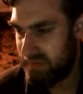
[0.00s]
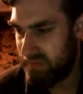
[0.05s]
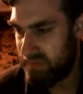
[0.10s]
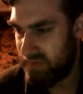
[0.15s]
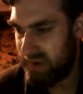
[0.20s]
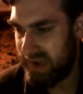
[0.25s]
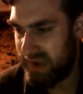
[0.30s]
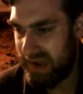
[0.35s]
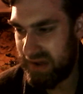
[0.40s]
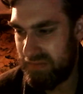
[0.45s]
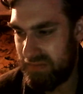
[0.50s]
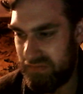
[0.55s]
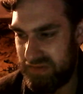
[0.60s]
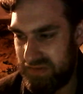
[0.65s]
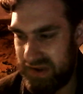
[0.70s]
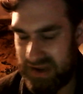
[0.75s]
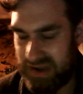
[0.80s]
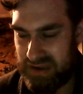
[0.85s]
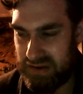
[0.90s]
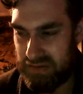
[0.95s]
we have
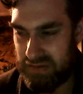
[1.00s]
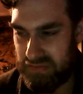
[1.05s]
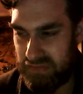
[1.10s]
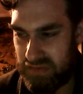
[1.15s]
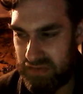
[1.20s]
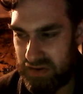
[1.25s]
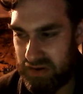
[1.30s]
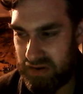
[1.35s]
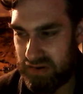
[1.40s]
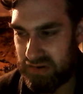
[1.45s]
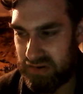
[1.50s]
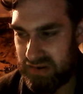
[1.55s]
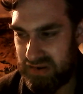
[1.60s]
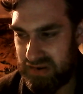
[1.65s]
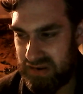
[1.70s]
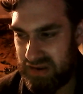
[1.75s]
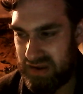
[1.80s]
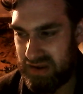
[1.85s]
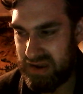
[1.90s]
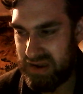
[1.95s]
Dana Fox